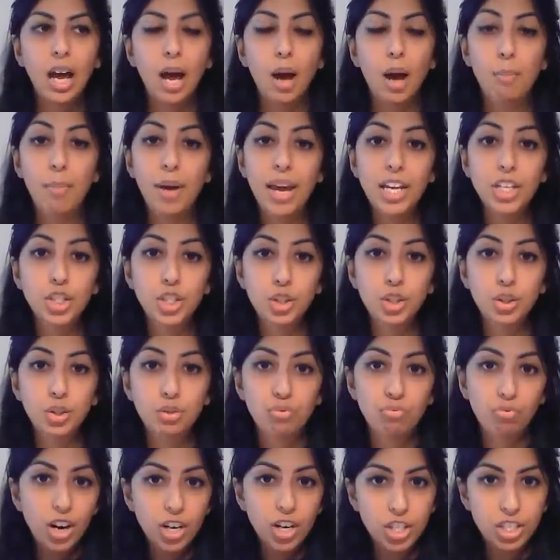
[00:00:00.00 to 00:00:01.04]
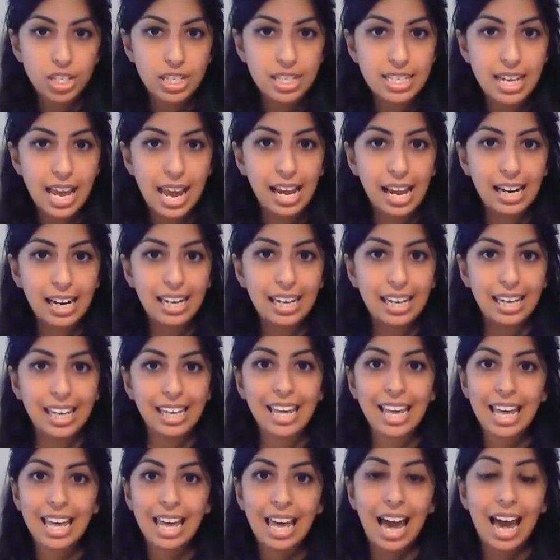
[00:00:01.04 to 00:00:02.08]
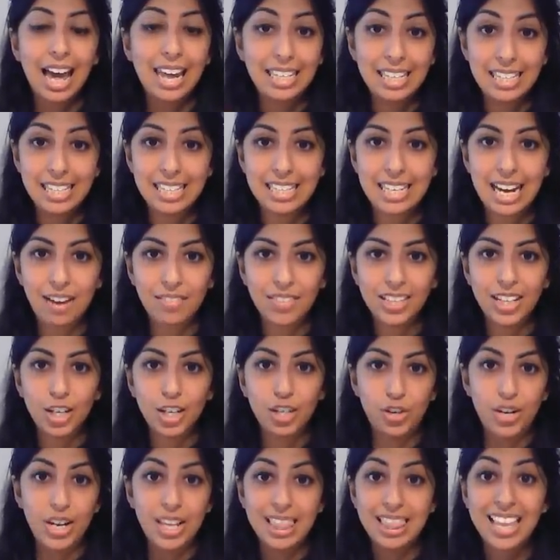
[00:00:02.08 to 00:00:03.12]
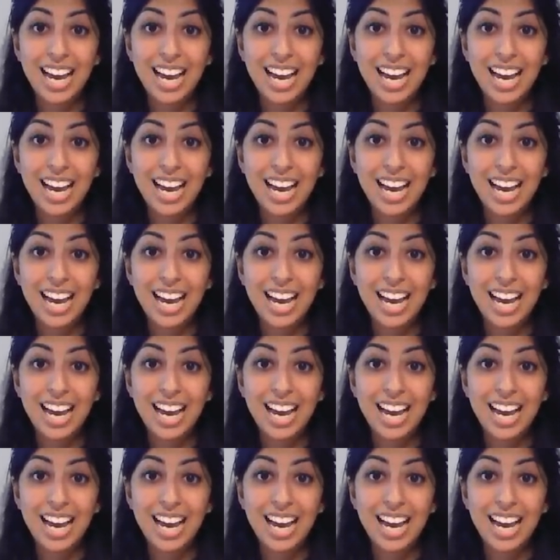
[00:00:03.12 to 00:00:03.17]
A patient who's rushed into A&E and needs to have surgery,